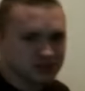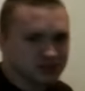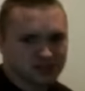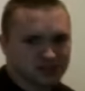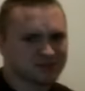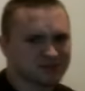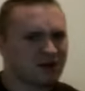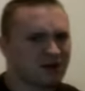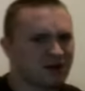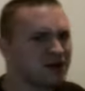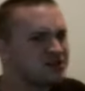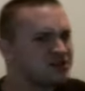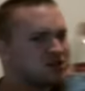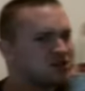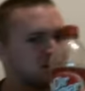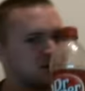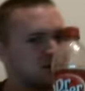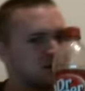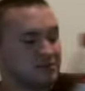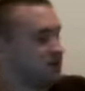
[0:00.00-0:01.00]

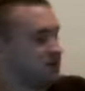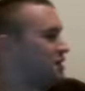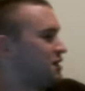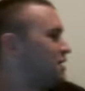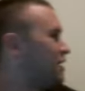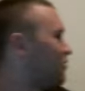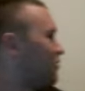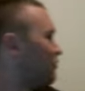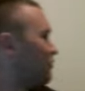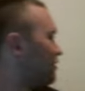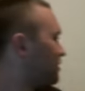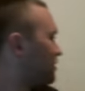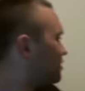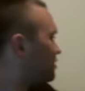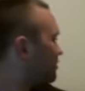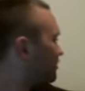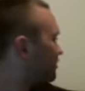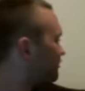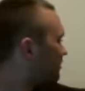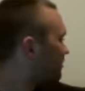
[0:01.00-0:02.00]
Sponsored? No, I'm just kidding. I
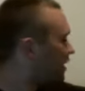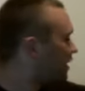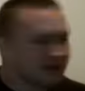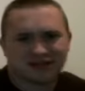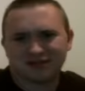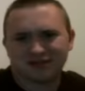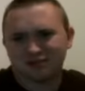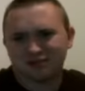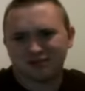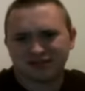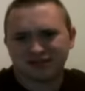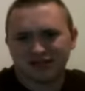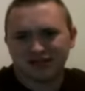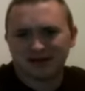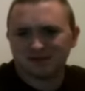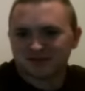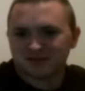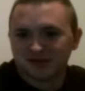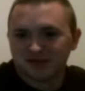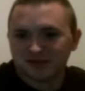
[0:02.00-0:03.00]
wish. I like pretend
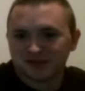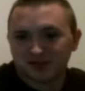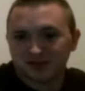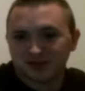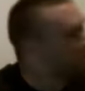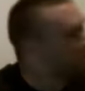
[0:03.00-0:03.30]
I'm sponsored.